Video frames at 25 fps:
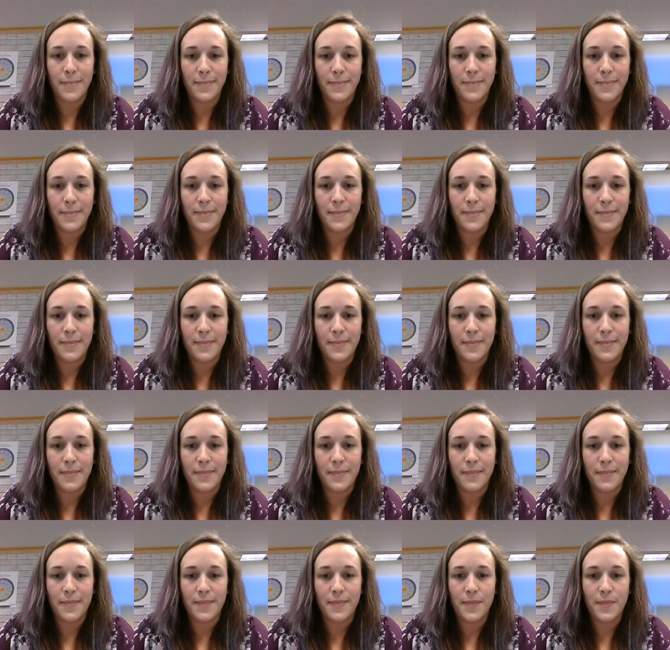
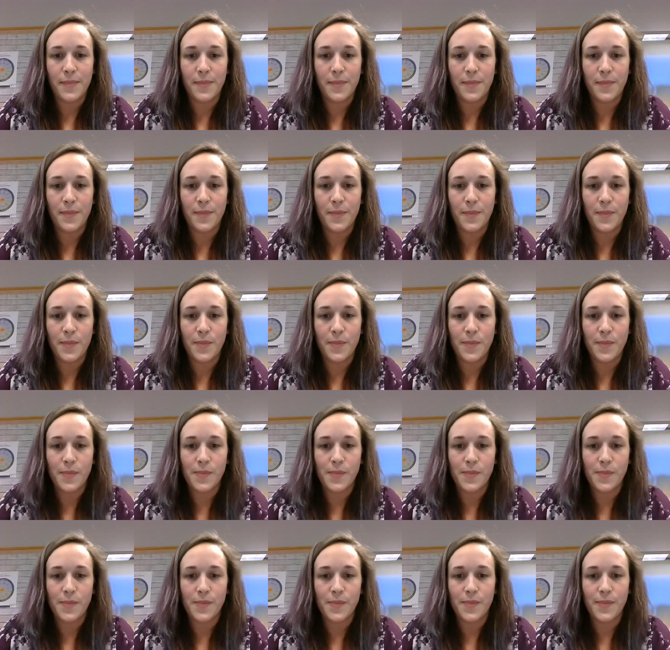
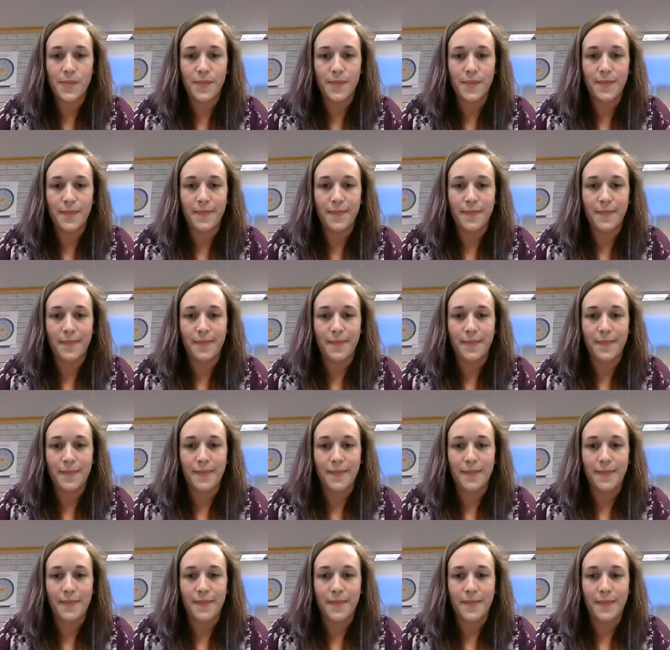
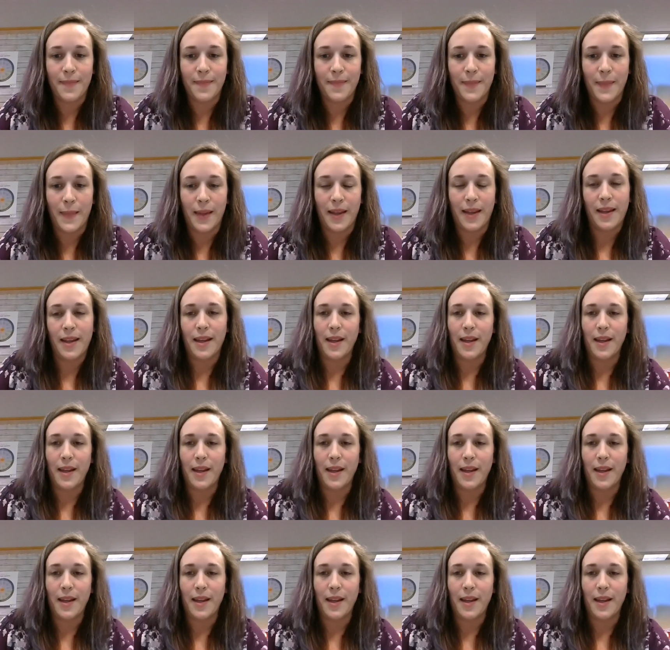(silence)